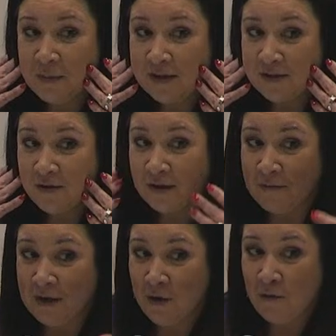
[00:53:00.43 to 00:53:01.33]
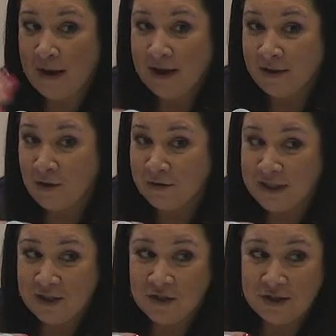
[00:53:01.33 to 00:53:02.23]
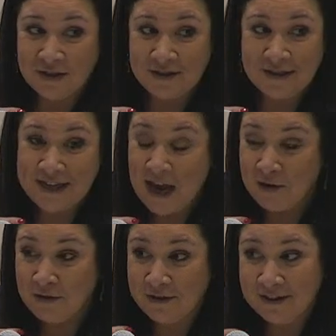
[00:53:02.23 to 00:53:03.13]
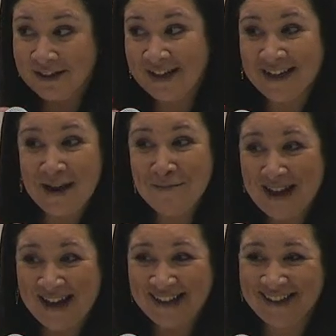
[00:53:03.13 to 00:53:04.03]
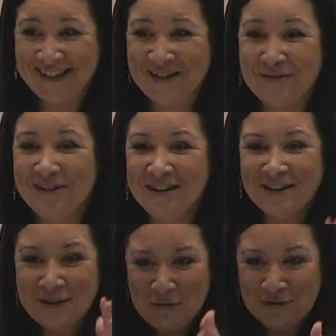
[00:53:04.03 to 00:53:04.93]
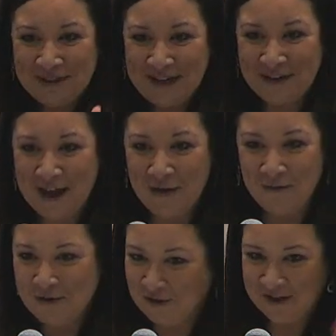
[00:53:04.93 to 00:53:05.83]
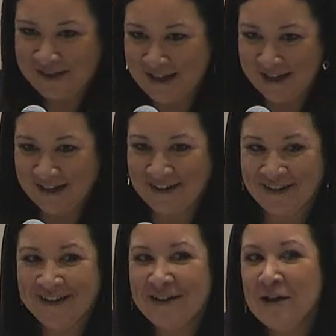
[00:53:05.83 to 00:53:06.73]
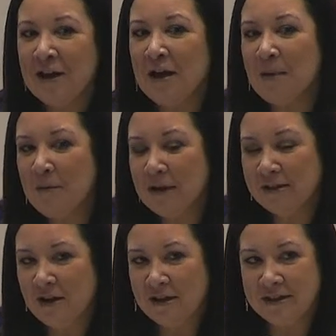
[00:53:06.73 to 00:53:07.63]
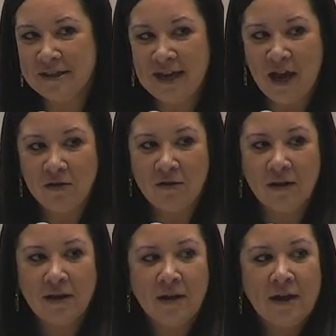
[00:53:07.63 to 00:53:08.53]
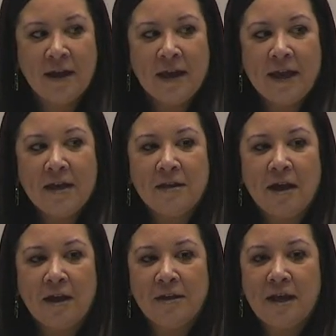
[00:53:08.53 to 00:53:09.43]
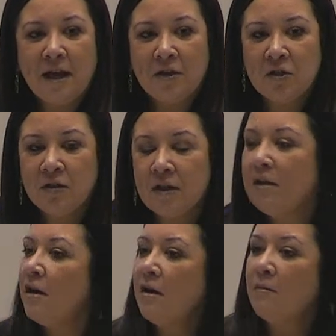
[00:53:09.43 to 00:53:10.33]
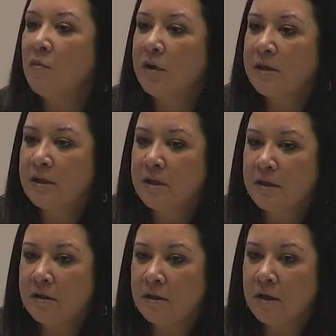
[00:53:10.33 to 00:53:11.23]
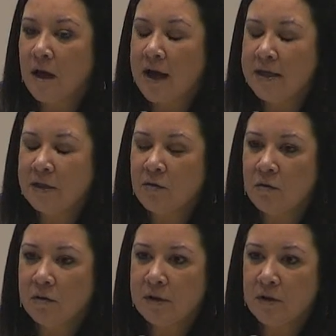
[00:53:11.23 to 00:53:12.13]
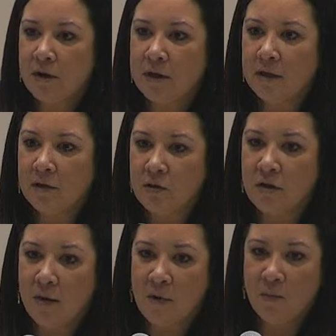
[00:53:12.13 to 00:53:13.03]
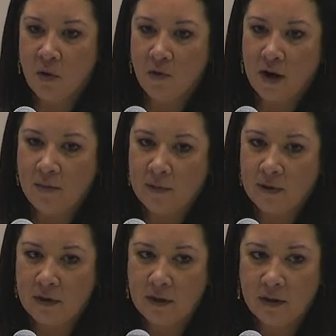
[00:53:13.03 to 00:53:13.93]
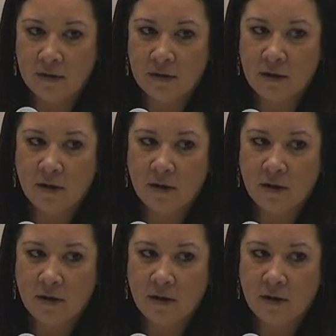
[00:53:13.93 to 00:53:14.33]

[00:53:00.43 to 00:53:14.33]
Mexico and then we go away and go teach in Seattle, and then I came back, so don't take that road, just stay here. I went and taught in Seattle, and I actually worked at a high school starting a newcomer program in